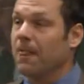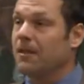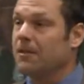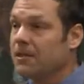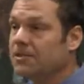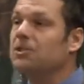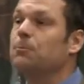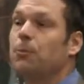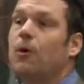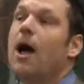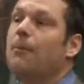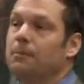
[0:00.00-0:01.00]
this is
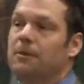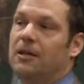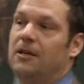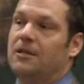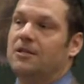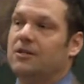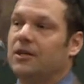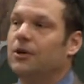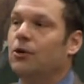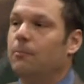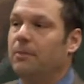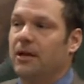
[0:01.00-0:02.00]
probably the
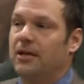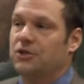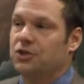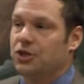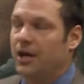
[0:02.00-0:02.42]
single biggest